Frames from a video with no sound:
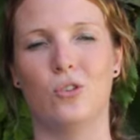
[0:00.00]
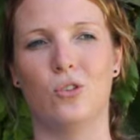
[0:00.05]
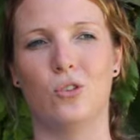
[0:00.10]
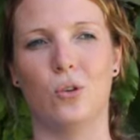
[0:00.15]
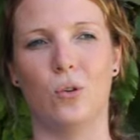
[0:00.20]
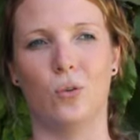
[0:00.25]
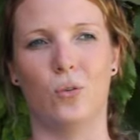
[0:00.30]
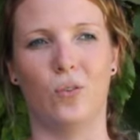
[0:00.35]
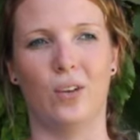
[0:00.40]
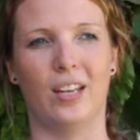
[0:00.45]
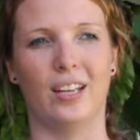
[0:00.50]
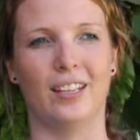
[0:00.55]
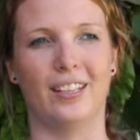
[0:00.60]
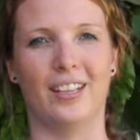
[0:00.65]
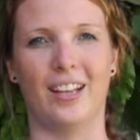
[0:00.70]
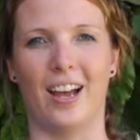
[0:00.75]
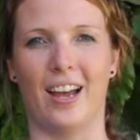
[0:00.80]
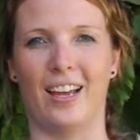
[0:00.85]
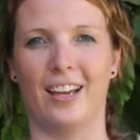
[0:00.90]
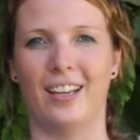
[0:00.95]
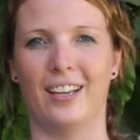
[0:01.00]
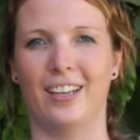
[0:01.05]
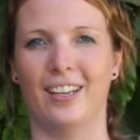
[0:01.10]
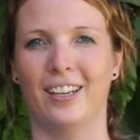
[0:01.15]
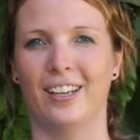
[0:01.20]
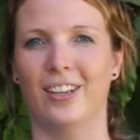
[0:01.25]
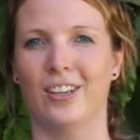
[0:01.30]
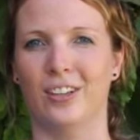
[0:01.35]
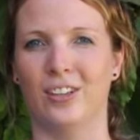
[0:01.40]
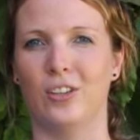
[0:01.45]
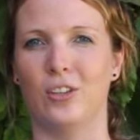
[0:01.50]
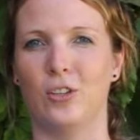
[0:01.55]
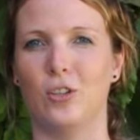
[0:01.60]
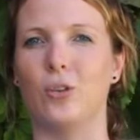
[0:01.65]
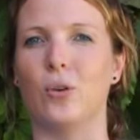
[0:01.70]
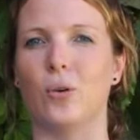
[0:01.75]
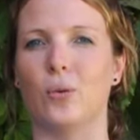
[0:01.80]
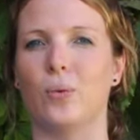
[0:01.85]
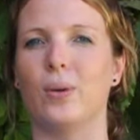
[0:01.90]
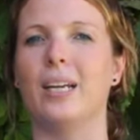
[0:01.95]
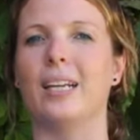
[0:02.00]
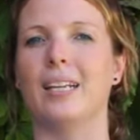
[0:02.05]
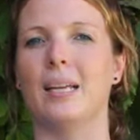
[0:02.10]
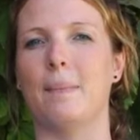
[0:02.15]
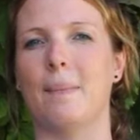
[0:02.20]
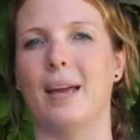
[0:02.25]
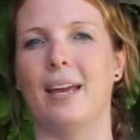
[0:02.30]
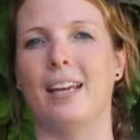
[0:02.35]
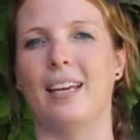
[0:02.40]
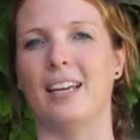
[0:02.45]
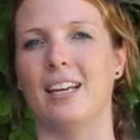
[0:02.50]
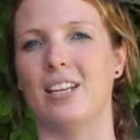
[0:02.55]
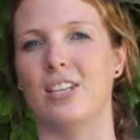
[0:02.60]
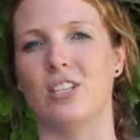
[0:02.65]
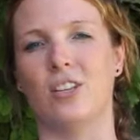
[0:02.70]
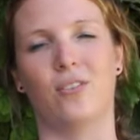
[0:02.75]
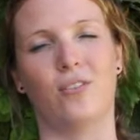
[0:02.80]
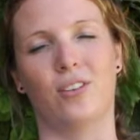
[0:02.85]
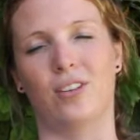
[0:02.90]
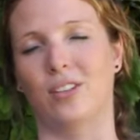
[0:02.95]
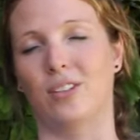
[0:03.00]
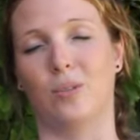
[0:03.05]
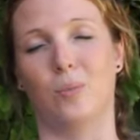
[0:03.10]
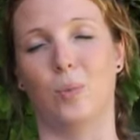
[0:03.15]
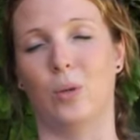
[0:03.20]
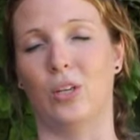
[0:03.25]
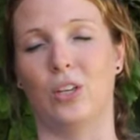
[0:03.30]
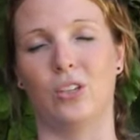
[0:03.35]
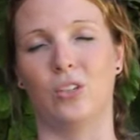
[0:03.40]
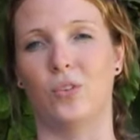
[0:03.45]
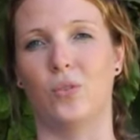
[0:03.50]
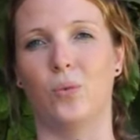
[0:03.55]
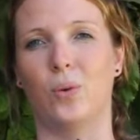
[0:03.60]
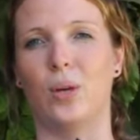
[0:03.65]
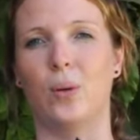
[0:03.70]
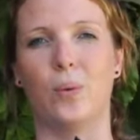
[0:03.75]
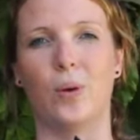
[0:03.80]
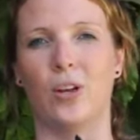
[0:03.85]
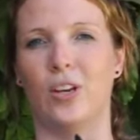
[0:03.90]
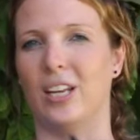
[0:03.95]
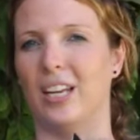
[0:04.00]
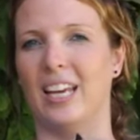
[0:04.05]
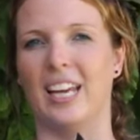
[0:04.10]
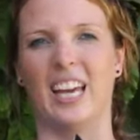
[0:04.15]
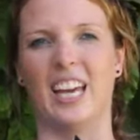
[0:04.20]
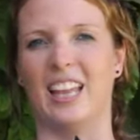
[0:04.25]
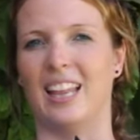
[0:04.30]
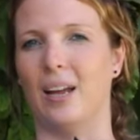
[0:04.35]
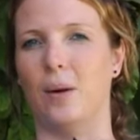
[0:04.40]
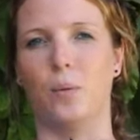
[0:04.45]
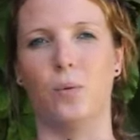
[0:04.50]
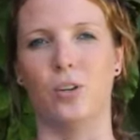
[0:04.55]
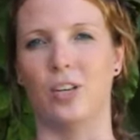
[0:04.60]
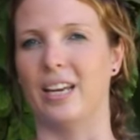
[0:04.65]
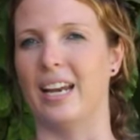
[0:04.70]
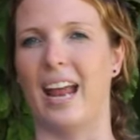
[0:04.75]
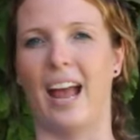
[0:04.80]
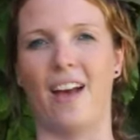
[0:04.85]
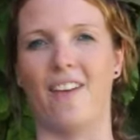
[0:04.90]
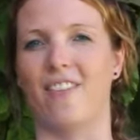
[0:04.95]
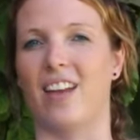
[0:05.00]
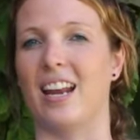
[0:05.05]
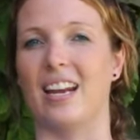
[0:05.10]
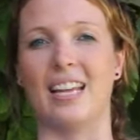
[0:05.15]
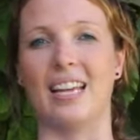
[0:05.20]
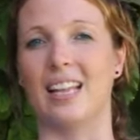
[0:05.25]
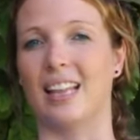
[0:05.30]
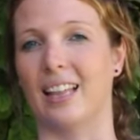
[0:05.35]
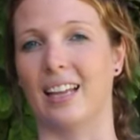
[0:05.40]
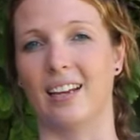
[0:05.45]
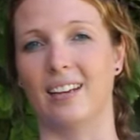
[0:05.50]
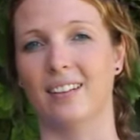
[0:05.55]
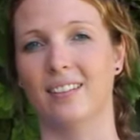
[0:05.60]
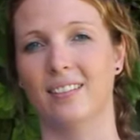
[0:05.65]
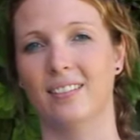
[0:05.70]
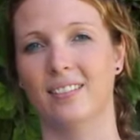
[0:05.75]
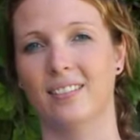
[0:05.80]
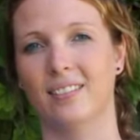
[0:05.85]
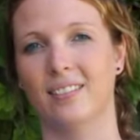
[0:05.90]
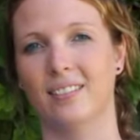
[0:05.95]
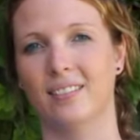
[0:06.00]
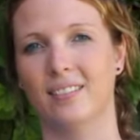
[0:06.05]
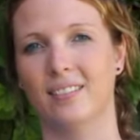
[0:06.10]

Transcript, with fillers: to feel like you're really making a difference because if we weren't here, they wouldn't have anything.